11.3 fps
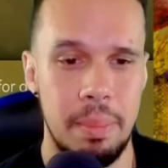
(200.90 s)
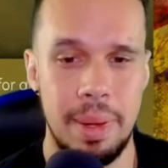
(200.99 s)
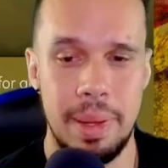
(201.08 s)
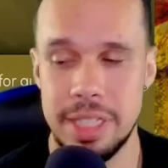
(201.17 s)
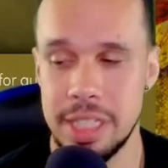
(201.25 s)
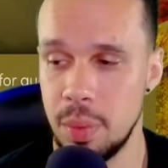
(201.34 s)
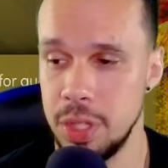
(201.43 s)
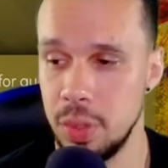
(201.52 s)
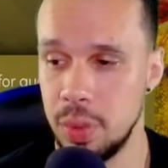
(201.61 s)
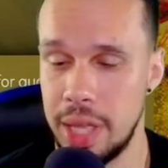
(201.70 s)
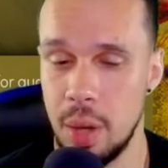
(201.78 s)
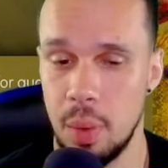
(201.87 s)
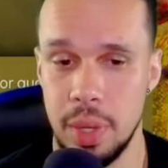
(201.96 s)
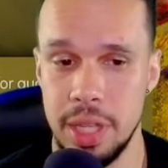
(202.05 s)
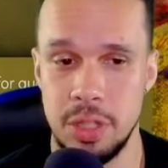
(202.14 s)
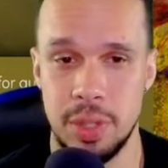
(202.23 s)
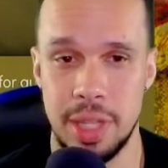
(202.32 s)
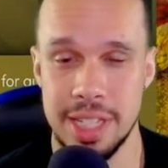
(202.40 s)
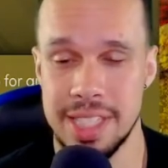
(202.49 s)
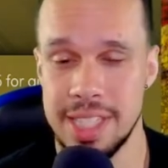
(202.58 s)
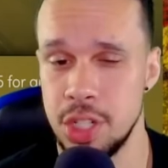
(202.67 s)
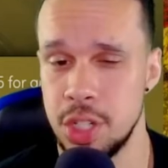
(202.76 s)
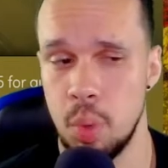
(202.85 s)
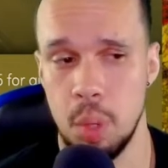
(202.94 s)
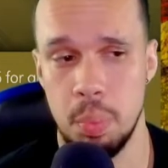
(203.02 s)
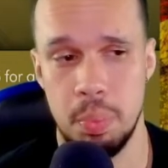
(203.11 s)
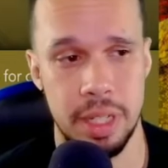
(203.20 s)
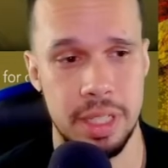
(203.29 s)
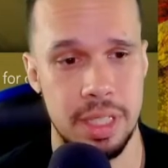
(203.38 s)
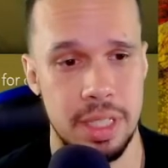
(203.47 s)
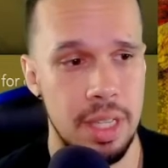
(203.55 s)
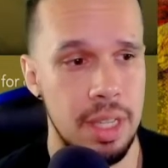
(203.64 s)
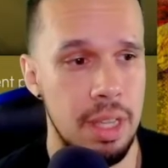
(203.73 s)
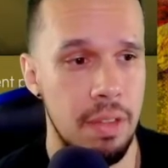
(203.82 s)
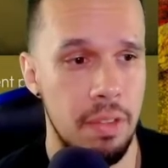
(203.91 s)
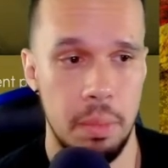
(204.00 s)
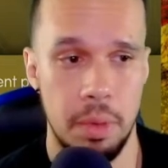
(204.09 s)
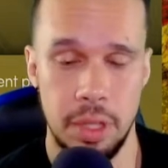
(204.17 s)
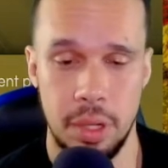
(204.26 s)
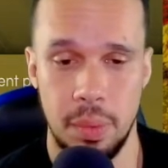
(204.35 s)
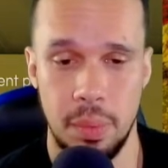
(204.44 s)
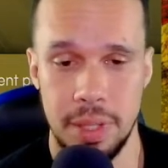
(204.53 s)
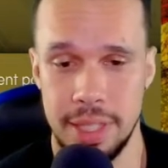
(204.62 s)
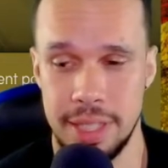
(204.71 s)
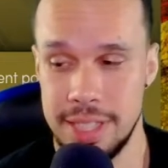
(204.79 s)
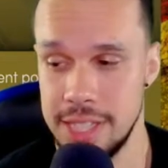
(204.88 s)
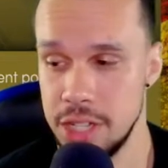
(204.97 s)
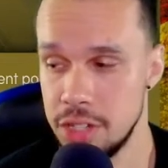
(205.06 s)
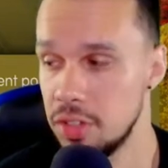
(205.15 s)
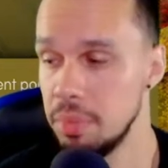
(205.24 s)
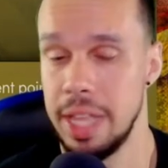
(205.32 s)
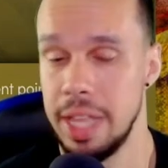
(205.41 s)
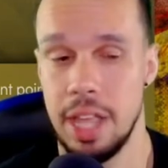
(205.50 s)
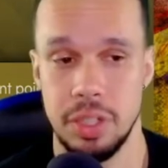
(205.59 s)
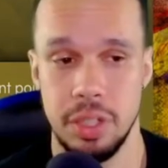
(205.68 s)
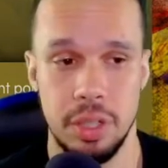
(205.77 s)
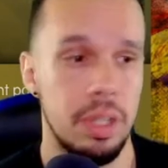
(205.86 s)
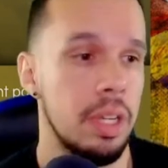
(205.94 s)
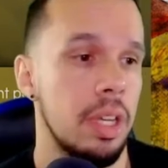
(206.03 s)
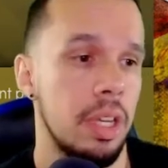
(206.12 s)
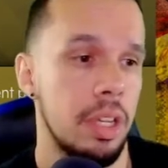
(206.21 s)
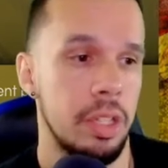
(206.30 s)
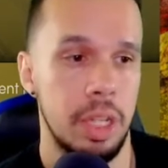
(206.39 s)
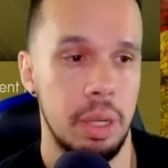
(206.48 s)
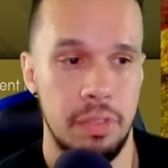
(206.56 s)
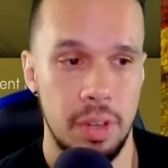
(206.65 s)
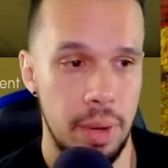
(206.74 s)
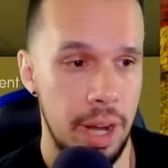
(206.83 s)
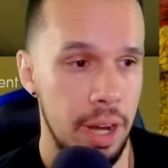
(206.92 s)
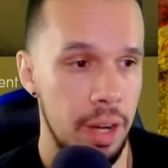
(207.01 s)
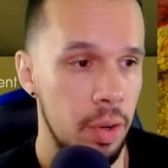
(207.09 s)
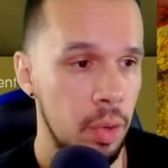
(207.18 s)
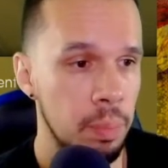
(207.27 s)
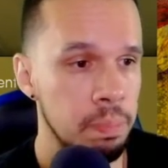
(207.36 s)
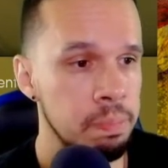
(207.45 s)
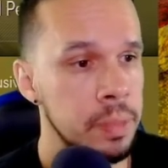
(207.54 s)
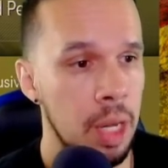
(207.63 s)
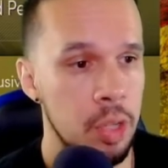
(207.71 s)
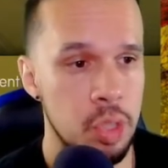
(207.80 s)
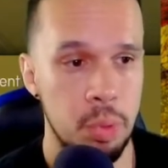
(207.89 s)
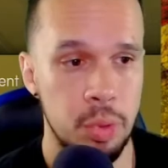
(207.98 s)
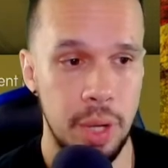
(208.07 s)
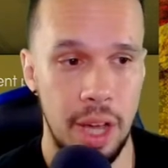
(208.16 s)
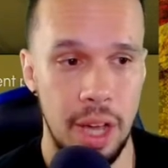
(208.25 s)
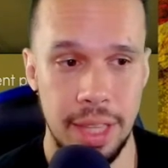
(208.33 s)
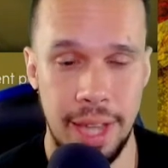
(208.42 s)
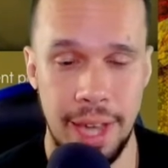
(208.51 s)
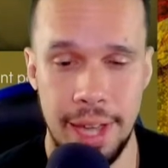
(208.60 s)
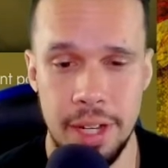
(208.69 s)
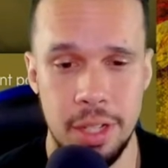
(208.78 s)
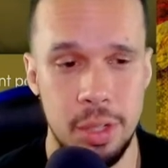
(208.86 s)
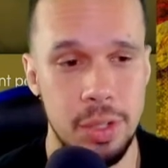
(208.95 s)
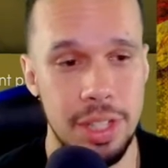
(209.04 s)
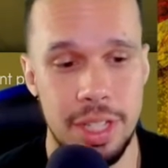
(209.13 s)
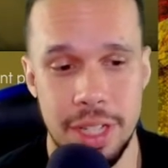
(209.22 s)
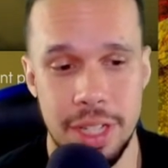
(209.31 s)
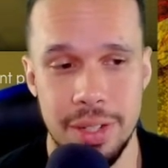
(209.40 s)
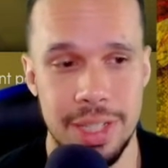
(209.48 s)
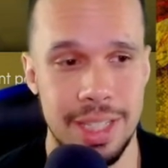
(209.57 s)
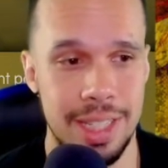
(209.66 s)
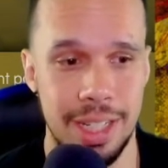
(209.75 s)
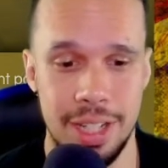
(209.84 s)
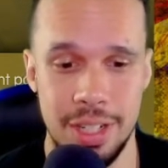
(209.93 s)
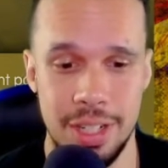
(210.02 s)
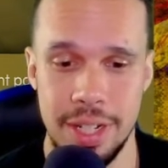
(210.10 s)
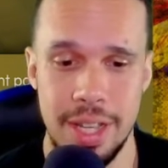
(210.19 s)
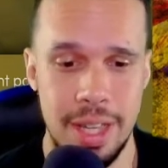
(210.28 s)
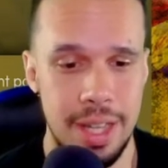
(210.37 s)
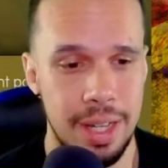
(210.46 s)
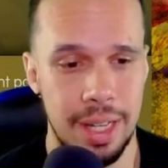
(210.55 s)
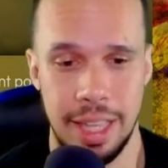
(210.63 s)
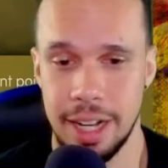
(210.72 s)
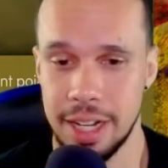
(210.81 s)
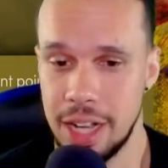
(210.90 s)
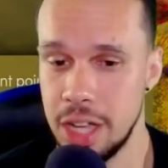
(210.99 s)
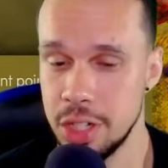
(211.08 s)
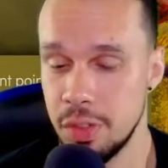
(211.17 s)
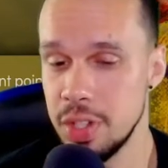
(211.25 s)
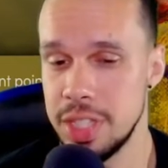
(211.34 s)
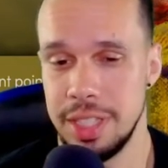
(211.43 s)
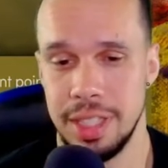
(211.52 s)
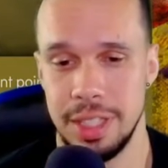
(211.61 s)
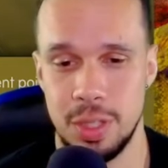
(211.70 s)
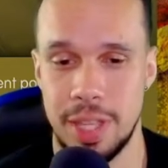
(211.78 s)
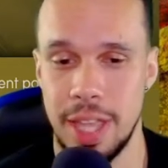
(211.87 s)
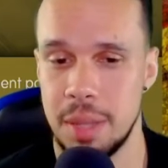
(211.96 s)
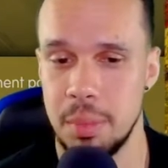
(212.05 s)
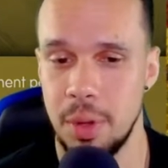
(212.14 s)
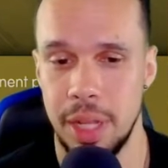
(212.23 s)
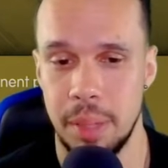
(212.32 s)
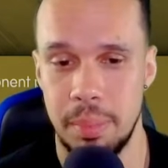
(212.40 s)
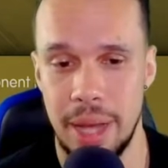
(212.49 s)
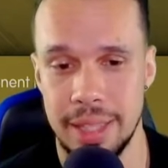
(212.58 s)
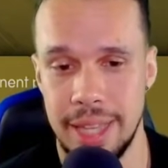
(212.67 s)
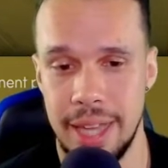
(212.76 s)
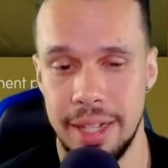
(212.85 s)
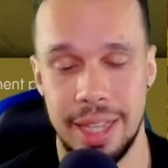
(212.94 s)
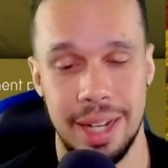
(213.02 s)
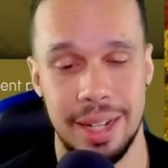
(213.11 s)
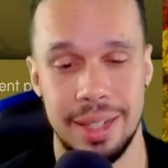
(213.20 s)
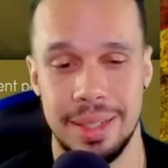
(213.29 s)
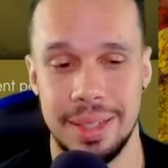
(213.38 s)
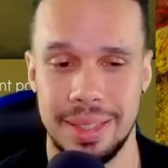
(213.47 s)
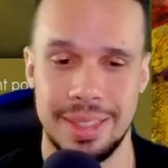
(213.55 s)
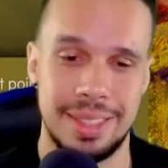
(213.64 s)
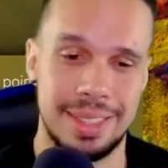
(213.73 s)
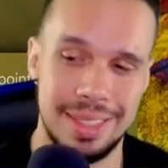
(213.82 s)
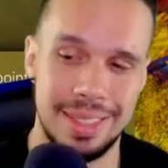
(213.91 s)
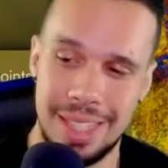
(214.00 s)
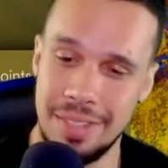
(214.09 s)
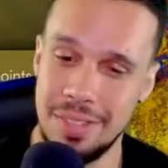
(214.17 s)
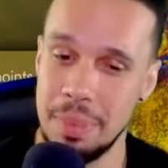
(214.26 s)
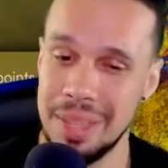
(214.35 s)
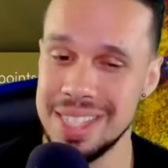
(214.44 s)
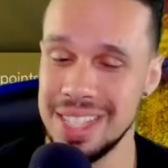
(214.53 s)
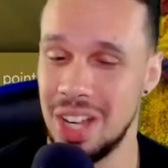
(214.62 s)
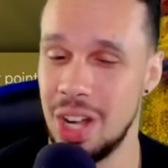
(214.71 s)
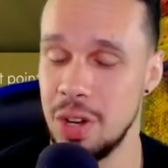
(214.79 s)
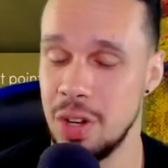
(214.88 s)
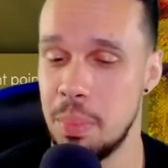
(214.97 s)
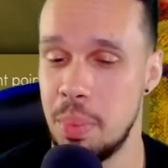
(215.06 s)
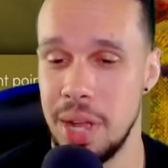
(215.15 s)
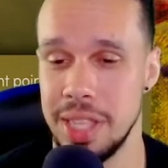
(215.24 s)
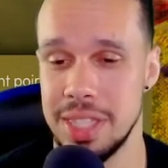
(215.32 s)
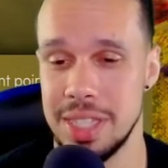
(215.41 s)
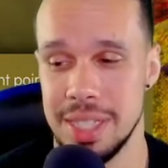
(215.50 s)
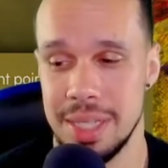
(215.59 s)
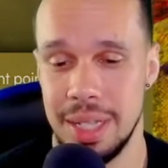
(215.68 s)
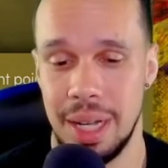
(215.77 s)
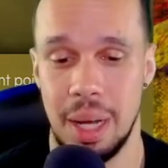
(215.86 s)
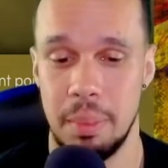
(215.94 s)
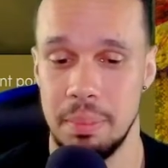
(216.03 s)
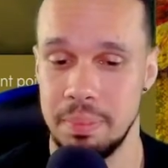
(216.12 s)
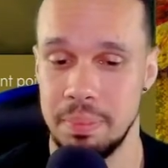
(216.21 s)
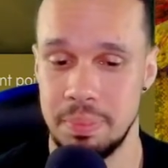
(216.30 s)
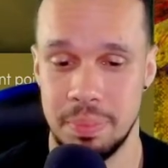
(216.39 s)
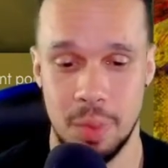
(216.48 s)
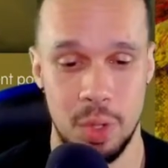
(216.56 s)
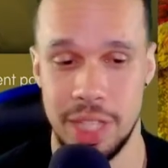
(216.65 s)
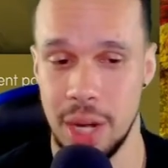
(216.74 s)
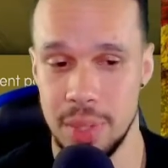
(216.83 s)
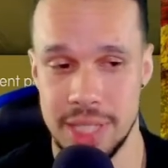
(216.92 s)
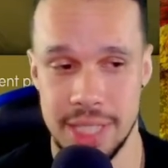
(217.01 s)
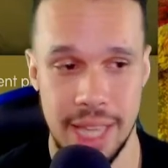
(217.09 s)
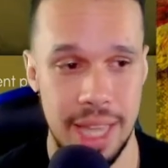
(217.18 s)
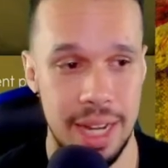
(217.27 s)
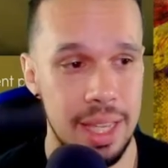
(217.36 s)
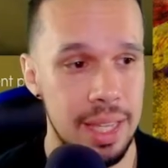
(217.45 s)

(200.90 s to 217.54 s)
basically when you get wins, you get Ascension board picks. Familiar with Ascension from last year, you're going to feel right at home. Triple Threat Online, new to this year, is the 100. A lot of controversy in the 2K community about that. You got to give up less than 100 points or you get reset.